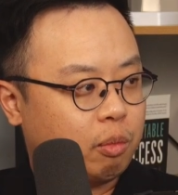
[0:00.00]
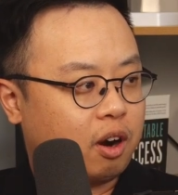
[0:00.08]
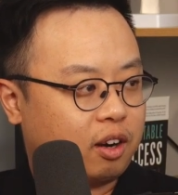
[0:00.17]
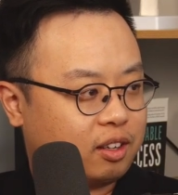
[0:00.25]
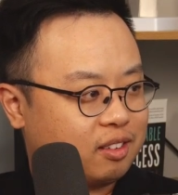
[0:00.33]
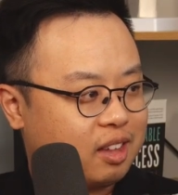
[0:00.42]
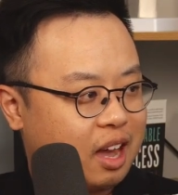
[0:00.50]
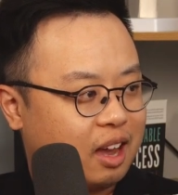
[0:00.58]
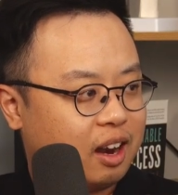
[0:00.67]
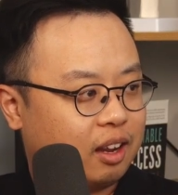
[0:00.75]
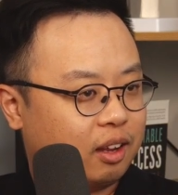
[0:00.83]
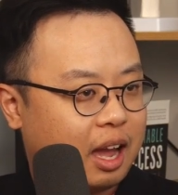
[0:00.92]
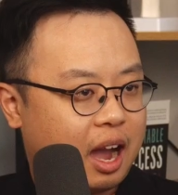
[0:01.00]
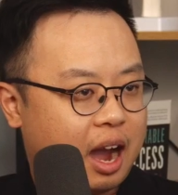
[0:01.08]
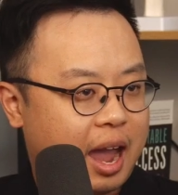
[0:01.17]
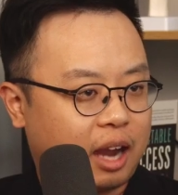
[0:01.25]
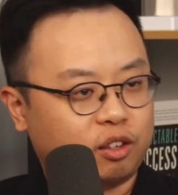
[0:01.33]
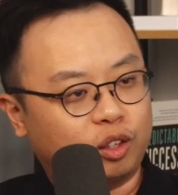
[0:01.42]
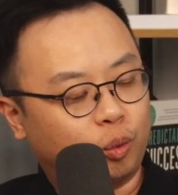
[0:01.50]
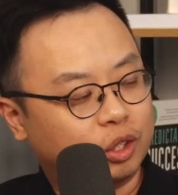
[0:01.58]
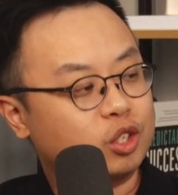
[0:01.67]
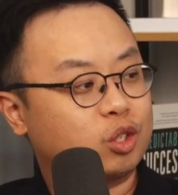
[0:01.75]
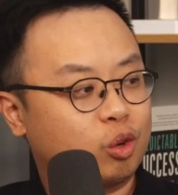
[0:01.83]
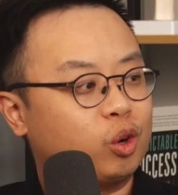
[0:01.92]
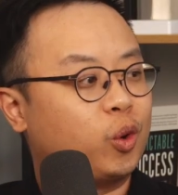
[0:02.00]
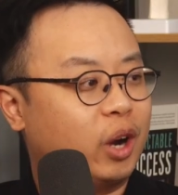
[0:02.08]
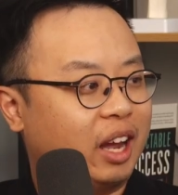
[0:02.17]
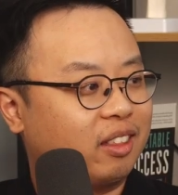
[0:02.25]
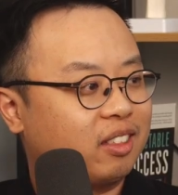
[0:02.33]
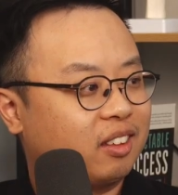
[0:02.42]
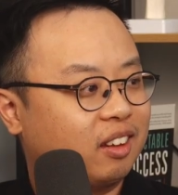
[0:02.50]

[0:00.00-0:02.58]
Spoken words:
Mark's that I actually went to school with